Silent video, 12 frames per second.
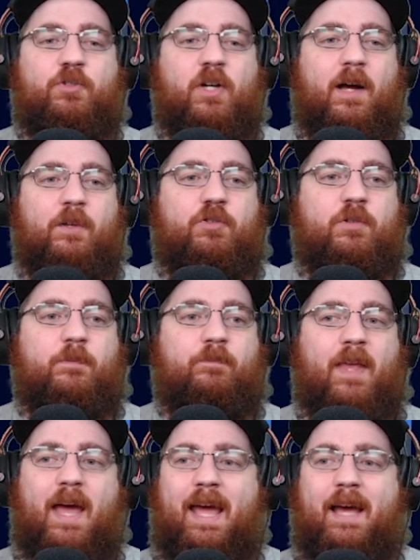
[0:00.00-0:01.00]
Judge.
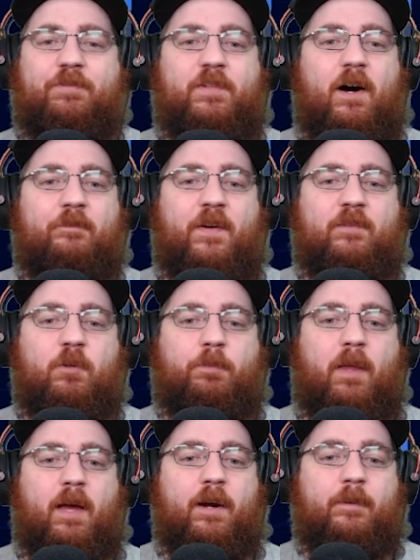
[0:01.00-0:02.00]
A F C offensive
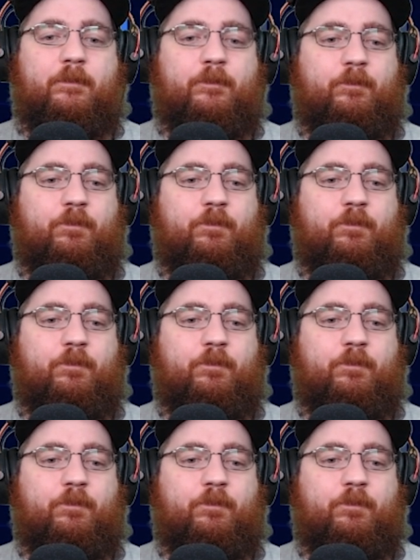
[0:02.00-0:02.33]
player.